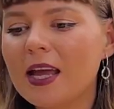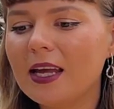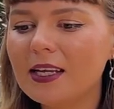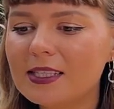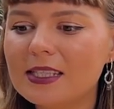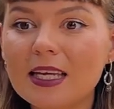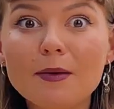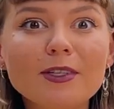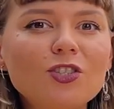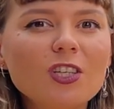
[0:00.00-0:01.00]
Its
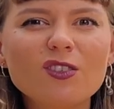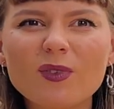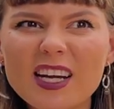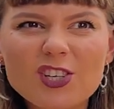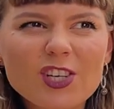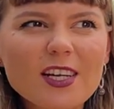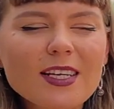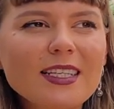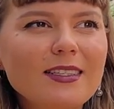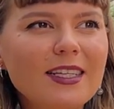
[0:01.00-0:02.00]
image generation